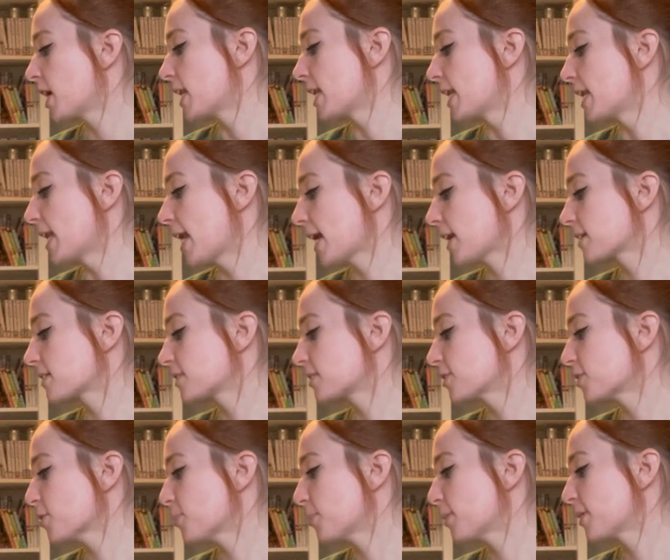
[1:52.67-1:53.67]
Next
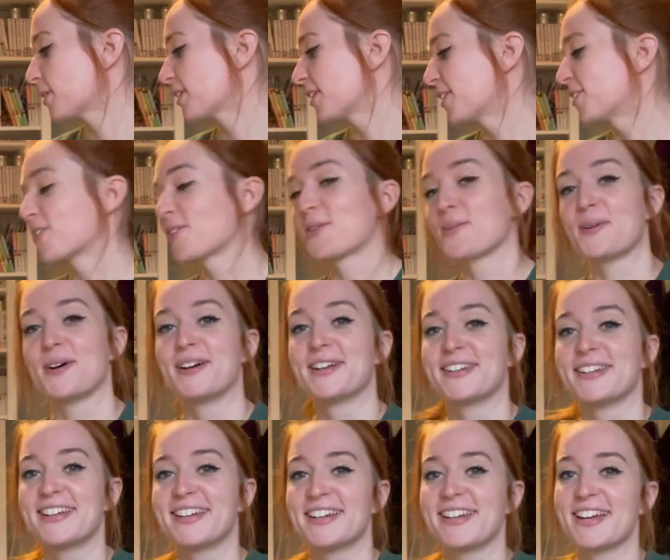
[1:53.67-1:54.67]
up, another
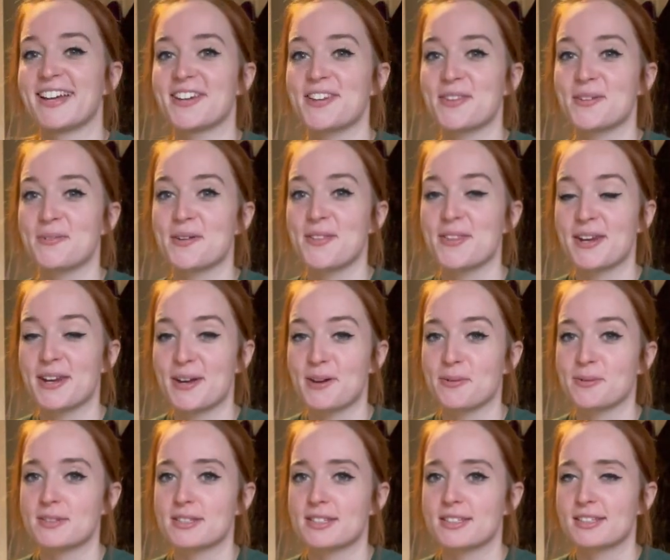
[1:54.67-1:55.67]
one that I
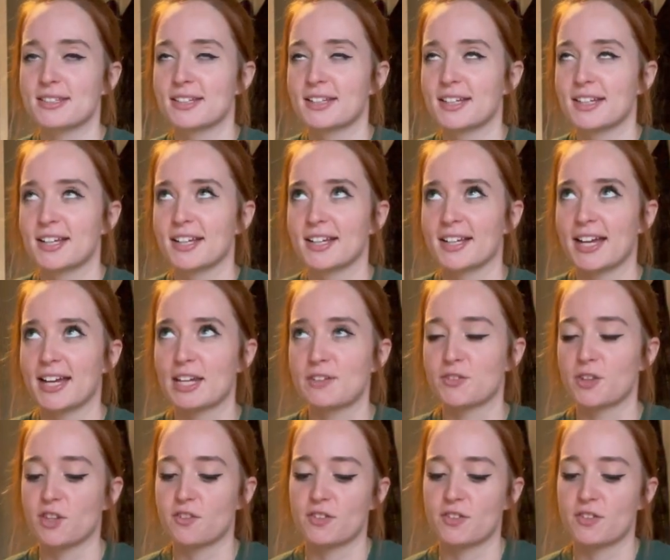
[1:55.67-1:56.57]
was kind of on the